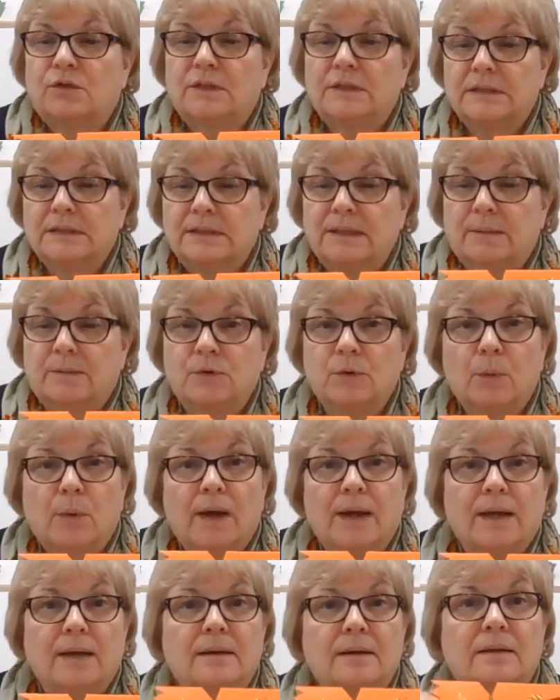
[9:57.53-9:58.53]
snipped
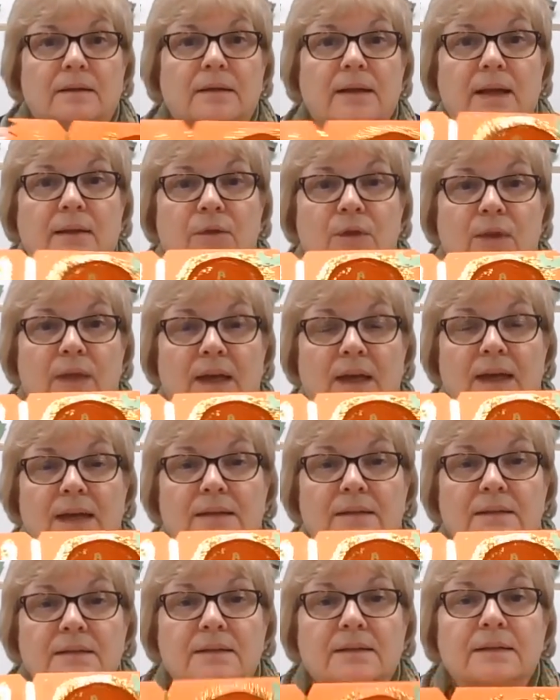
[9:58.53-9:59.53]
away and gave you that
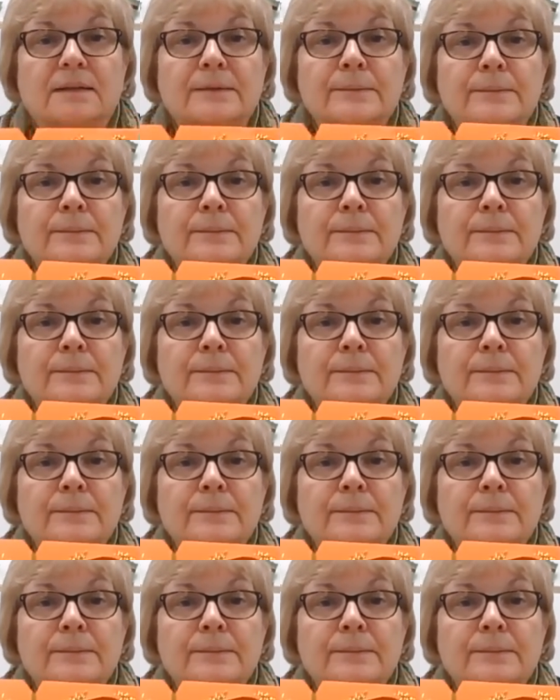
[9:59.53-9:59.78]
end.